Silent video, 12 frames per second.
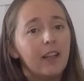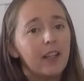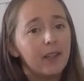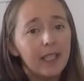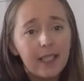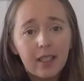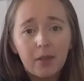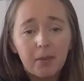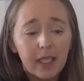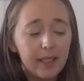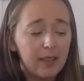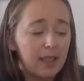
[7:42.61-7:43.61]
they're easy
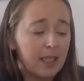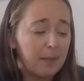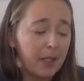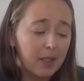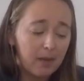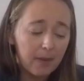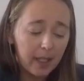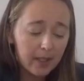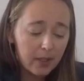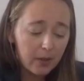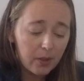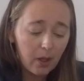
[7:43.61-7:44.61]
reads, especially for
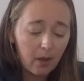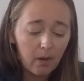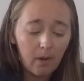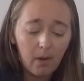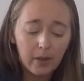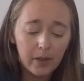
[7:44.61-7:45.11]
kids who struggle.